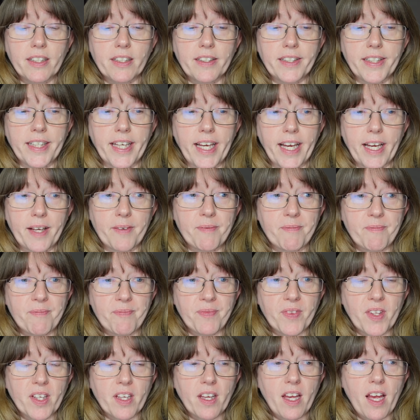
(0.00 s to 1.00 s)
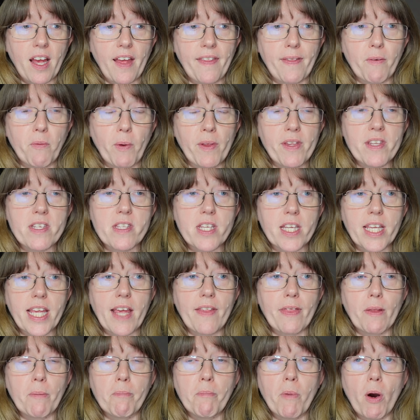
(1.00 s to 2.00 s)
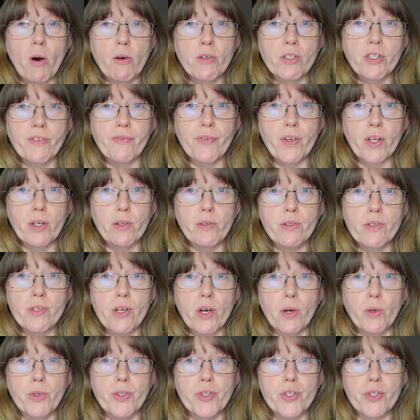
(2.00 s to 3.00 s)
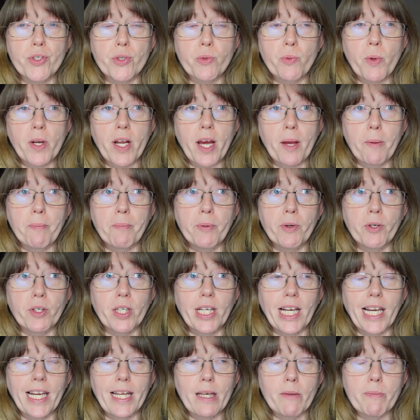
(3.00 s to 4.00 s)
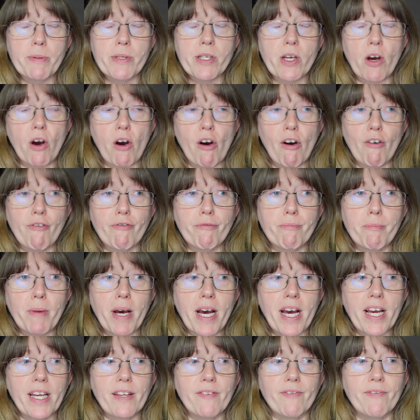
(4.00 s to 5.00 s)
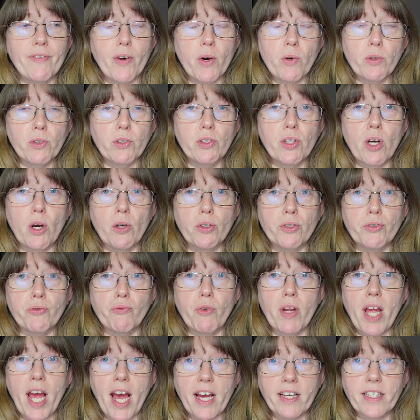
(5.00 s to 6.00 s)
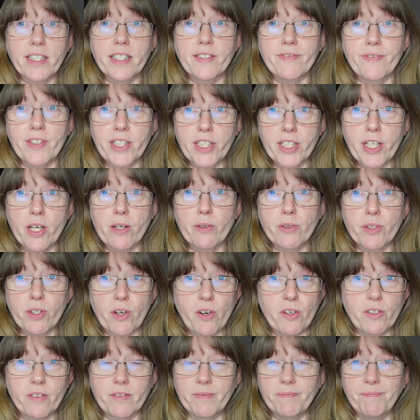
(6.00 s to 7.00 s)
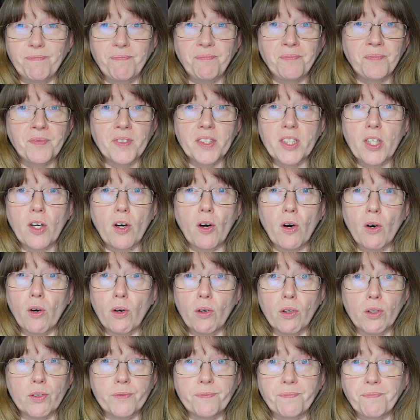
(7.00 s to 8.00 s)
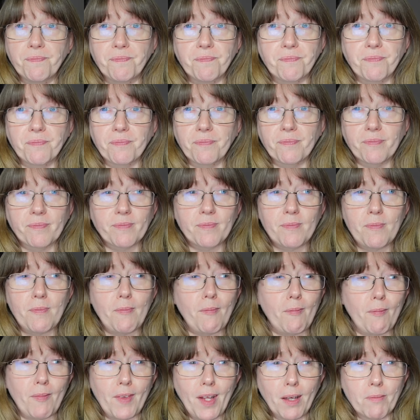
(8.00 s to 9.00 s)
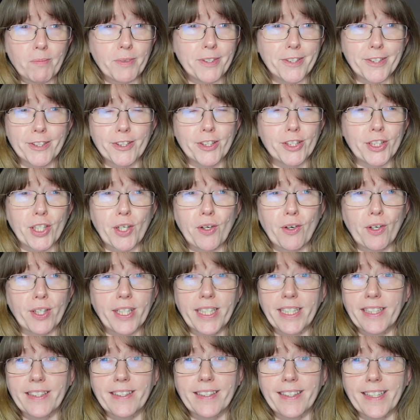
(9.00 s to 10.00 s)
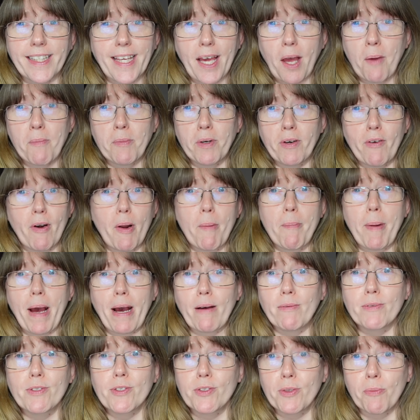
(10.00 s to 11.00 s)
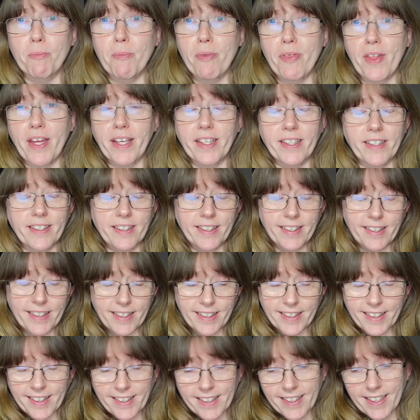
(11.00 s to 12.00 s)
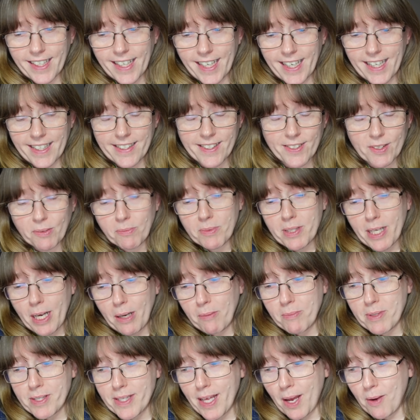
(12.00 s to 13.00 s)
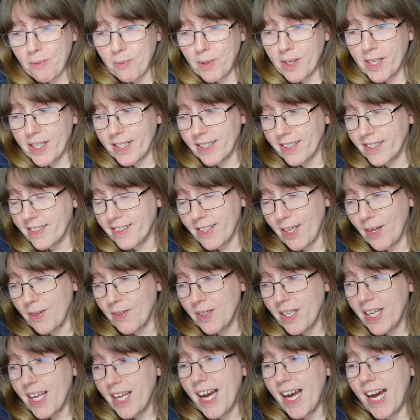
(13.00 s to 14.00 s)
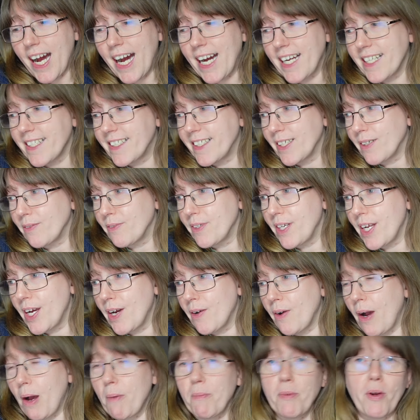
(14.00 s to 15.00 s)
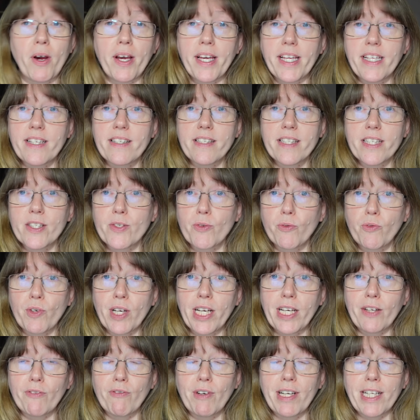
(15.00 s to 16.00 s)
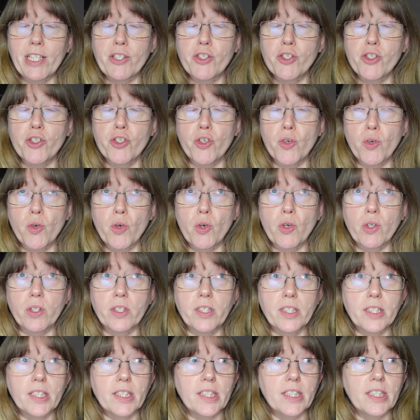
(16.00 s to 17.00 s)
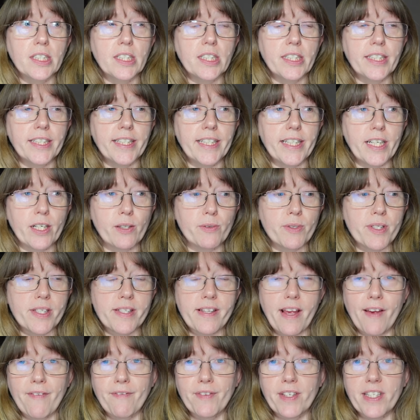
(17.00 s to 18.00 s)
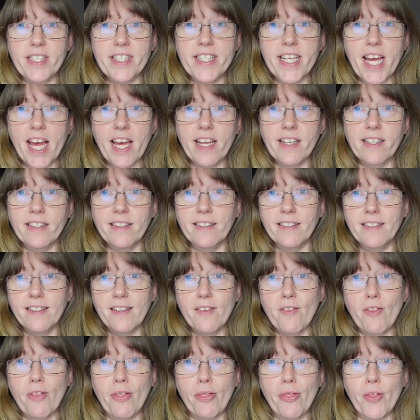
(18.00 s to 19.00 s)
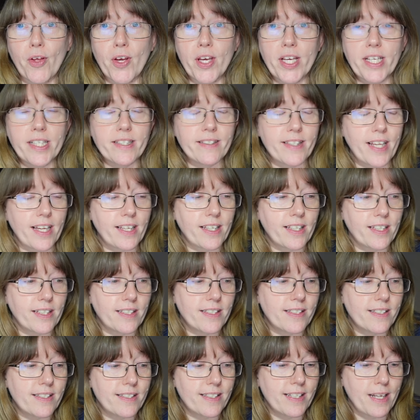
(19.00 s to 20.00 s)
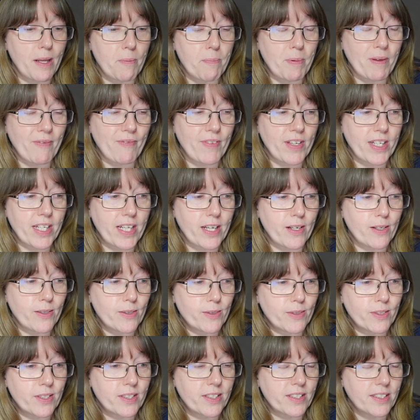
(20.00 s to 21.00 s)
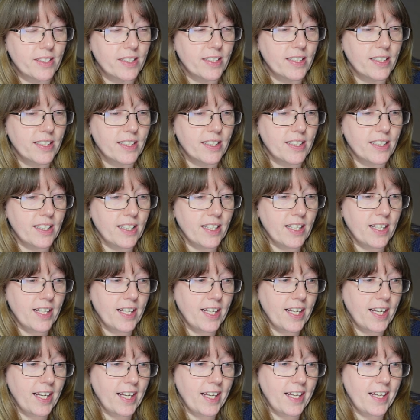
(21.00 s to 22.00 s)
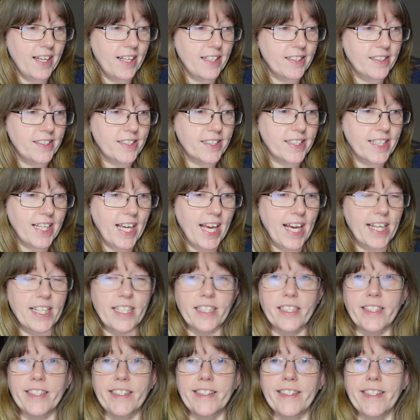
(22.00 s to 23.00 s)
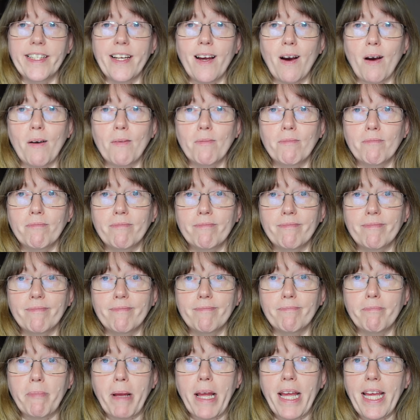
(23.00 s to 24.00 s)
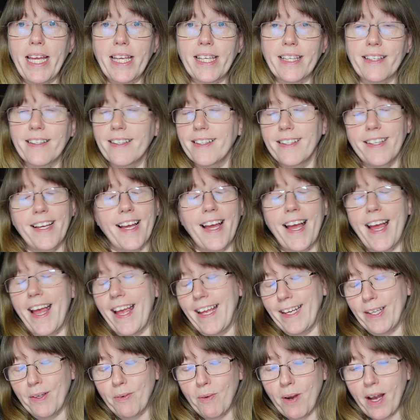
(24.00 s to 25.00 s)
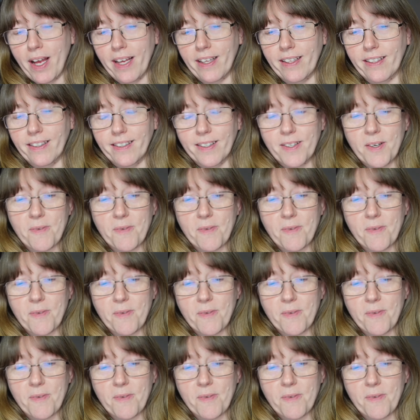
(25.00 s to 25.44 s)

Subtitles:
yeah. And the ones that get the most views are just when I put clips of my vocal coach reacts videos on, or I'm just talking to the camera about something. Sometimes that works. So I don't know. I'm not into this really, really short, you know, 7, 10, 30 second snippet videos. It's kind of not me. Anyway,